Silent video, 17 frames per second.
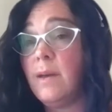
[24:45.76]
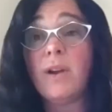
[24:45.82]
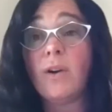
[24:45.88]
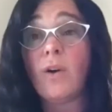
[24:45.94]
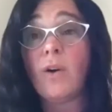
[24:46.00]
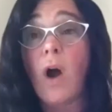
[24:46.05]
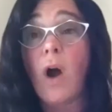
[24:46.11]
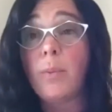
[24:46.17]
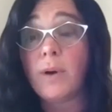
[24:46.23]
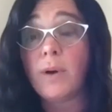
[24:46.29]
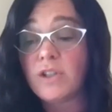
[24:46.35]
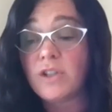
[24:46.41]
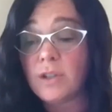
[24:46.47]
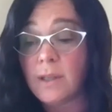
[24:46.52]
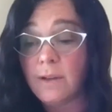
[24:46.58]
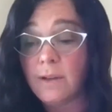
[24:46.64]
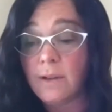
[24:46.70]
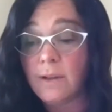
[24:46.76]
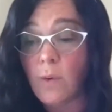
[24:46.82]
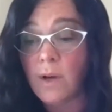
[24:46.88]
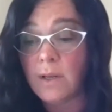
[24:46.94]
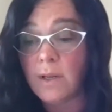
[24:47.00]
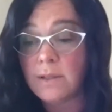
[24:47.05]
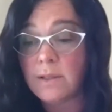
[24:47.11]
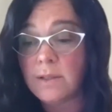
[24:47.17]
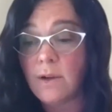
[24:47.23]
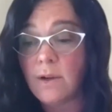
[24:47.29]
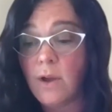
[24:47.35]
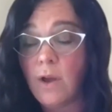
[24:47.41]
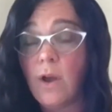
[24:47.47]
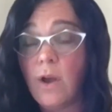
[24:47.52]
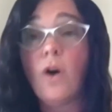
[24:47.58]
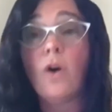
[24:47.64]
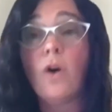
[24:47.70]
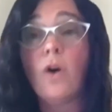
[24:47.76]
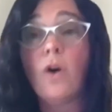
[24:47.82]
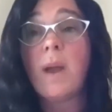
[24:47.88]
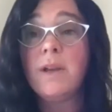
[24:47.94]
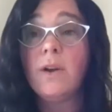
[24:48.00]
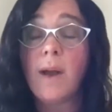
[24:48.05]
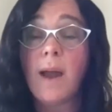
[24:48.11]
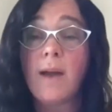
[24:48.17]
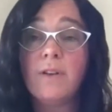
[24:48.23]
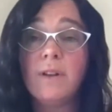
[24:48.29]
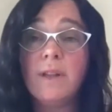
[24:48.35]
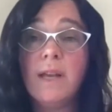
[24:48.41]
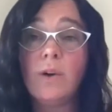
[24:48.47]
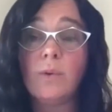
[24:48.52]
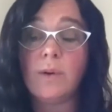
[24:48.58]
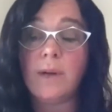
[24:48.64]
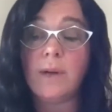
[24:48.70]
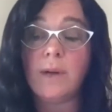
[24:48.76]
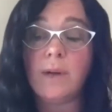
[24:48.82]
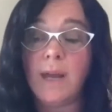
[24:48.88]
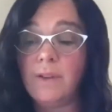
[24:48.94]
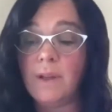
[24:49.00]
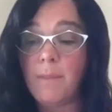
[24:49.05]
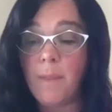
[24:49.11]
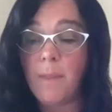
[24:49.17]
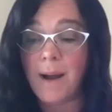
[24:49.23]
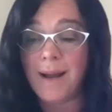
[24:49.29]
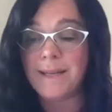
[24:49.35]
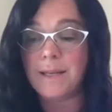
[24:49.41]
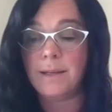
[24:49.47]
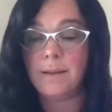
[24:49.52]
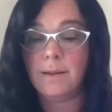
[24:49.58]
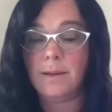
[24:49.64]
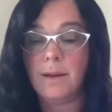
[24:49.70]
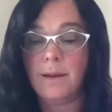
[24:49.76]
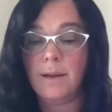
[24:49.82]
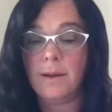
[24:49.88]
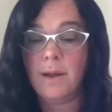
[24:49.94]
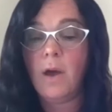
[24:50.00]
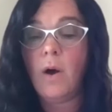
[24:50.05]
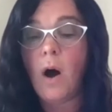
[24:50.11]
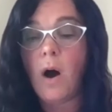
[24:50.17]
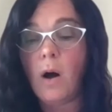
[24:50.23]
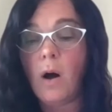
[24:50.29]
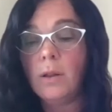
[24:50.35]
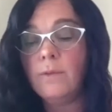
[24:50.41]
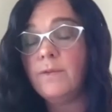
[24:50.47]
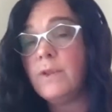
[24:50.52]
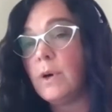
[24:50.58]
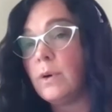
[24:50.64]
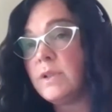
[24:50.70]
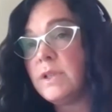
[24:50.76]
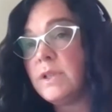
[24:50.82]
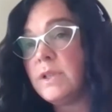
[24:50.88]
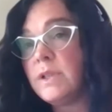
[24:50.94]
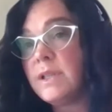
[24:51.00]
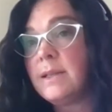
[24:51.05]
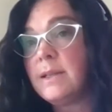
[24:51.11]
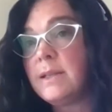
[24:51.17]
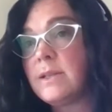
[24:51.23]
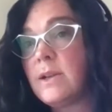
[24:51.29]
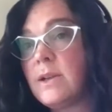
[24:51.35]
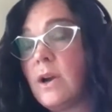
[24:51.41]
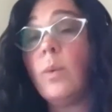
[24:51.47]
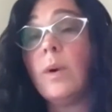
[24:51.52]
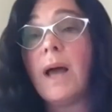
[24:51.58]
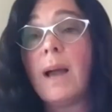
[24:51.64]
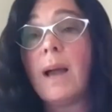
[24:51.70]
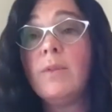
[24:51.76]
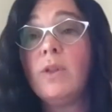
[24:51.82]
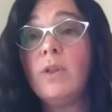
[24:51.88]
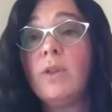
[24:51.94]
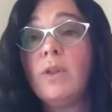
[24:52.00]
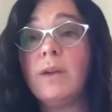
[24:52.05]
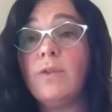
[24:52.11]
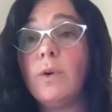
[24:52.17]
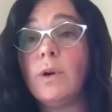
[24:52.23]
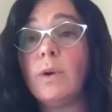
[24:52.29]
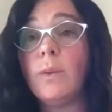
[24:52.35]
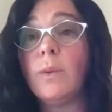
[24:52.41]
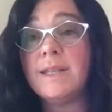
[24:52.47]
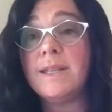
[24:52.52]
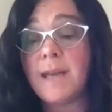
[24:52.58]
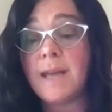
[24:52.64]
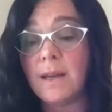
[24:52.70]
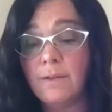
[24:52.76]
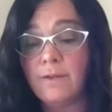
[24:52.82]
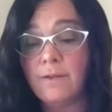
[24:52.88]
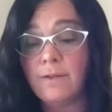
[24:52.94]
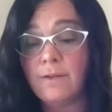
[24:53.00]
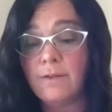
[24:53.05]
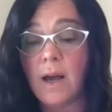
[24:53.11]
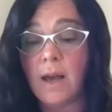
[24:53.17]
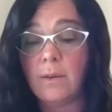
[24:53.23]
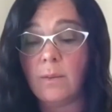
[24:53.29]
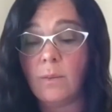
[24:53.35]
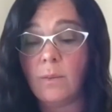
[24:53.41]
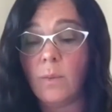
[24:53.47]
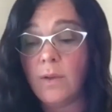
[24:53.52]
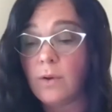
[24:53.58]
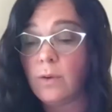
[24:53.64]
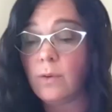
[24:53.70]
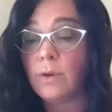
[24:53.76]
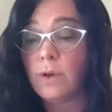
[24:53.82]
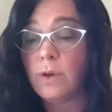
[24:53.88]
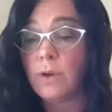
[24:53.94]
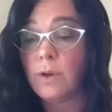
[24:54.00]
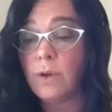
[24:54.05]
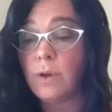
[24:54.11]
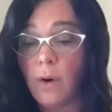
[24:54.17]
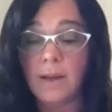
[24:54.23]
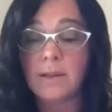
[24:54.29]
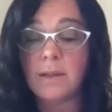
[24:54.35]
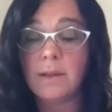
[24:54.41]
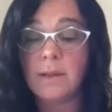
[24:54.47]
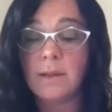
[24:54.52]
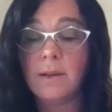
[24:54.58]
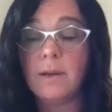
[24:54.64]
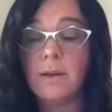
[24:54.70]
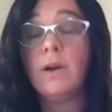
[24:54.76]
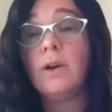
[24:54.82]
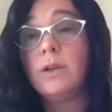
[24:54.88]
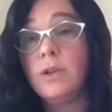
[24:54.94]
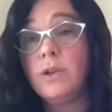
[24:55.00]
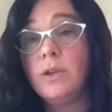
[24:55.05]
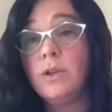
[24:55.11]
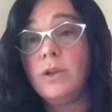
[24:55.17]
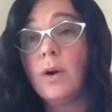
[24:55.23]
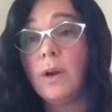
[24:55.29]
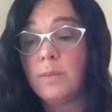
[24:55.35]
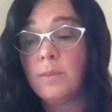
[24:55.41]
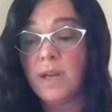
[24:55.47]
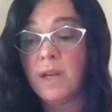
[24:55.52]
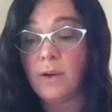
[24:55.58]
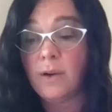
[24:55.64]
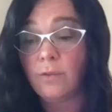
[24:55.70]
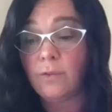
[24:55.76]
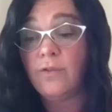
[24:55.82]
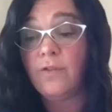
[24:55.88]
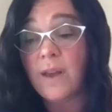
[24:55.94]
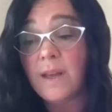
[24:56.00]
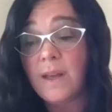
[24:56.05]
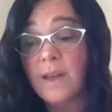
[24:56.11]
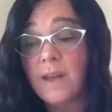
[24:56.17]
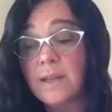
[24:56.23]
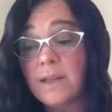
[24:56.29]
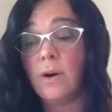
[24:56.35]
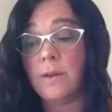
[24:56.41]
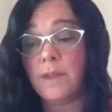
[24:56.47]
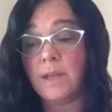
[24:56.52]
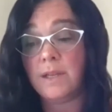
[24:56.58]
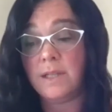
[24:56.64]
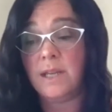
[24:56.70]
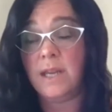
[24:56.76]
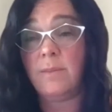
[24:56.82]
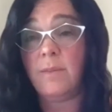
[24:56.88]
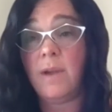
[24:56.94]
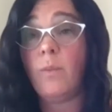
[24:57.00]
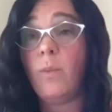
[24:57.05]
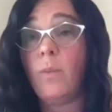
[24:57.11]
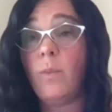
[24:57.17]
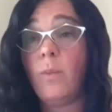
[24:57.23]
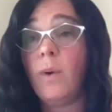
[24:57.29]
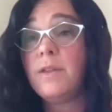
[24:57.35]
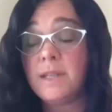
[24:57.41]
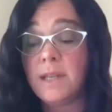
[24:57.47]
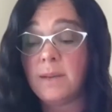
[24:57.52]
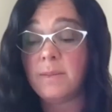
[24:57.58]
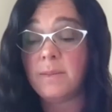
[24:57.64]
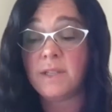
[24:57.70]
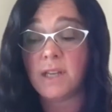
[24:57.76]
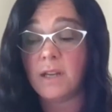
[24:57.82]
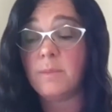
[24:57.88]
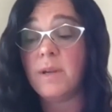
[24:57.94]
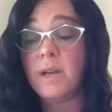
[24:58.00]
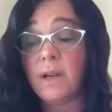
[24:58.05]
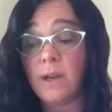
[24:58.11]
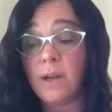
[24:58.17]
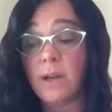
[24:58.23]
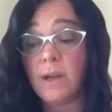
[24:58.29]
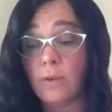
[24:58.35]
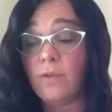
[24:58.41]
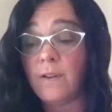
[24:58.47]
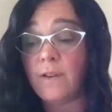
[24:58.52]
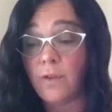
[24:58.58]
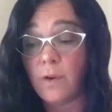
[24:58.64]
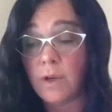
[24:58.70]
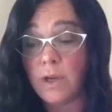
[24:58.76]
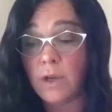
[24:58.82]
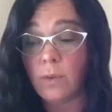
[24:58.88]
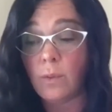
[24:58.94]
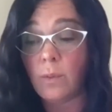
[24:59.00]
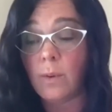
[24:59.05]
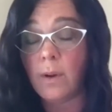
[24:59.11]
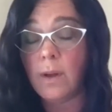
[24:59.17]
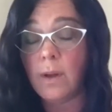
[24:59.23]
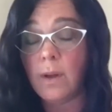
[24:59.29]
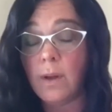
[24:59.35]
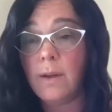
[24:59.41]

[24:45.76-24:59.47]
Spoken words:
Maybe you're operationally focused. Maybe you're heavily creatively minded. All of those things are what I'm looking for to identify whether or not you're going to be a good fit on the team and whether the team is going to be a good fit for you.